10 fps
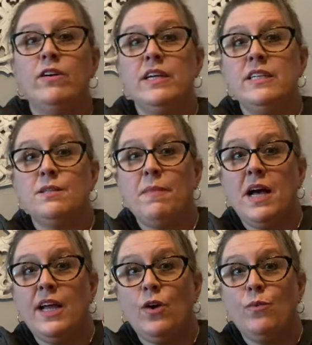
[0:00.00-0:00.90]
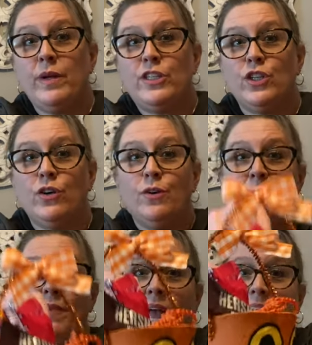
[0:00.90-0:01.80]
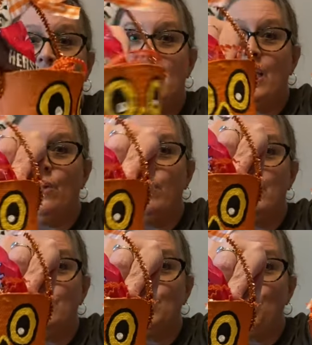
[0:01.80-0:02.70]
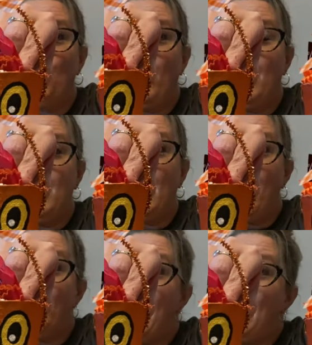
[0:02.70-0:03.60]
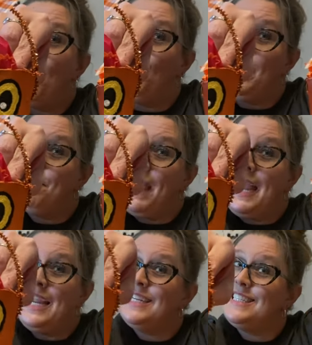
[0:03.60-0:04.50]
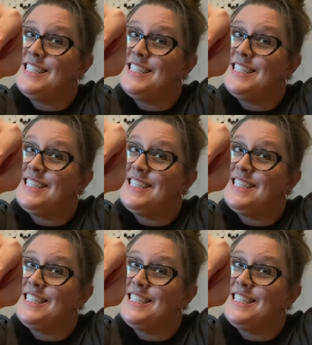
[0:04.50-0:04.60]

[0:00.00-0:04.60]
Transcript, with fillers: is my original and here is the one that we made